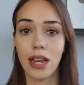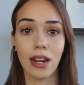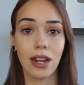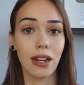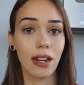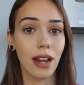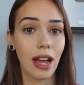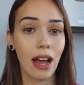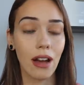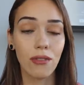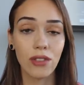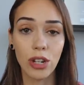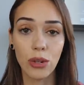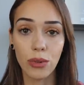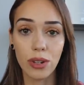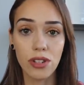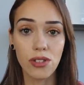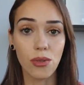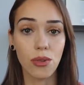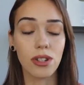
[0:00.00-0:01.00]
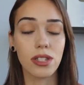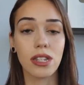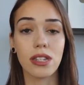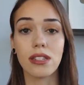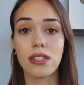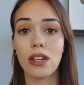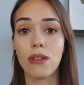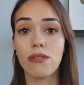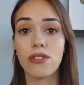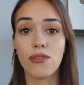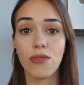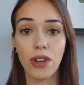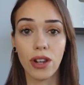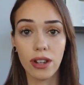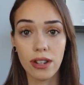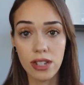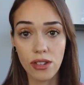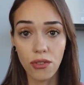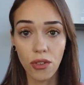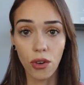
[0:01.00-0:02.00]
and I didn't have any resources and it was
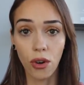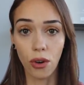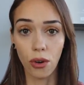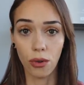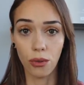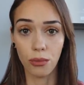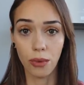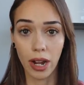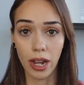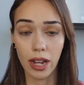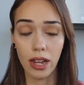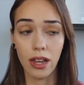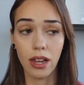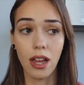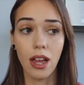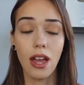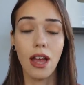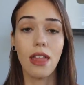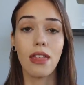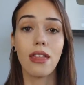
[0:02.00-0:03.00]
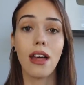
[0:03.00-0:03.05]
very difficult, right?